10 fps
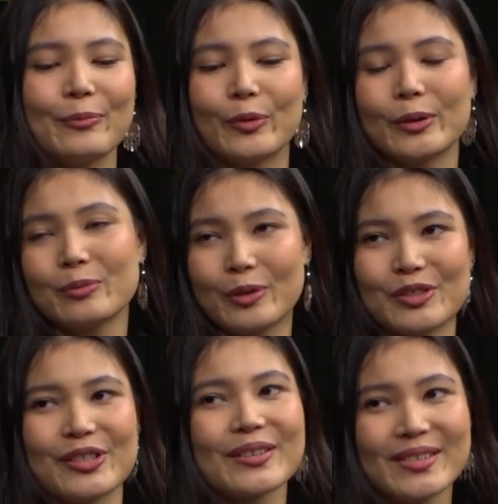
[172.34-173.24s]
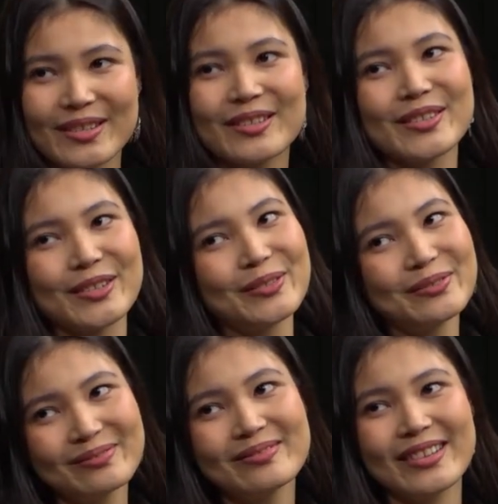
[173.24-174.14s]
more projects. So
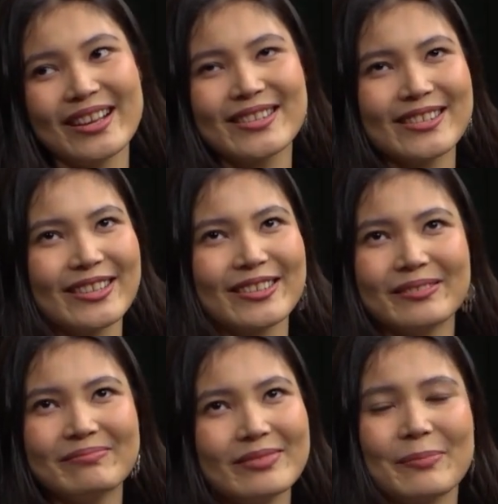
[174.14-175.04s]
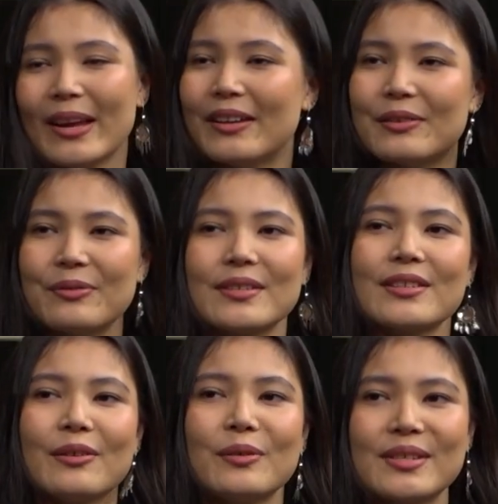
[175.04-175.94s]
that's the main
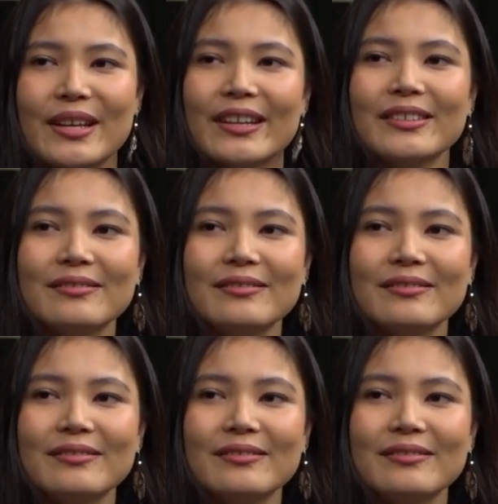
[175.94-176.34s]
differences, I would say.